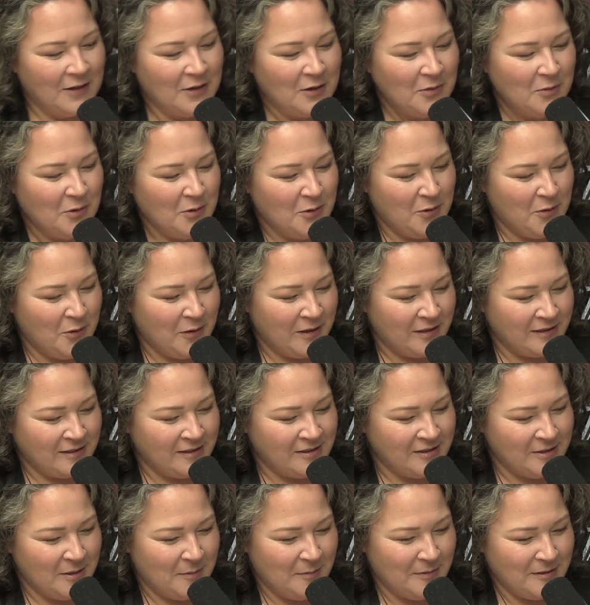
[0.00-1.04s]
You're real quick to
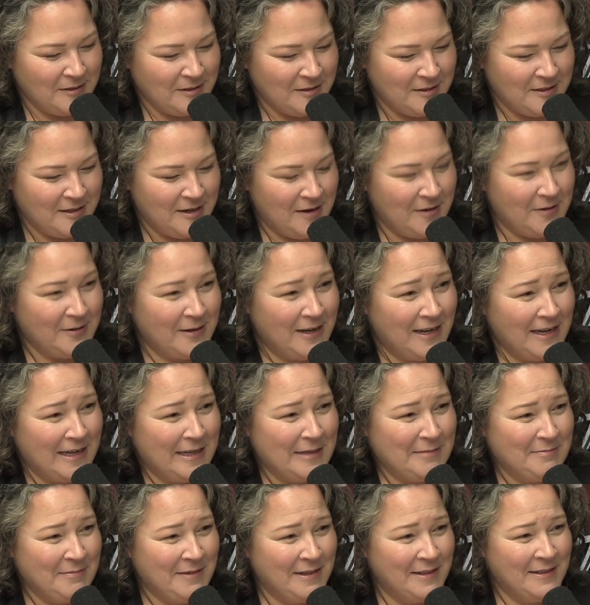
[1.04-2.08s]
jump into the dog
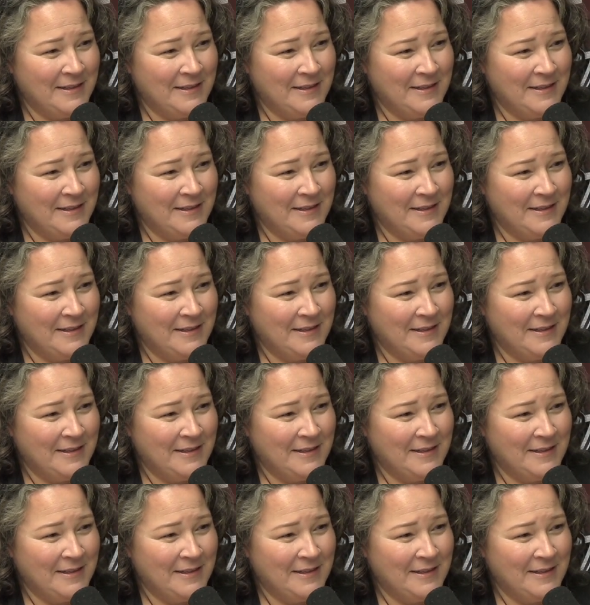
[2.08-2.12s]
game.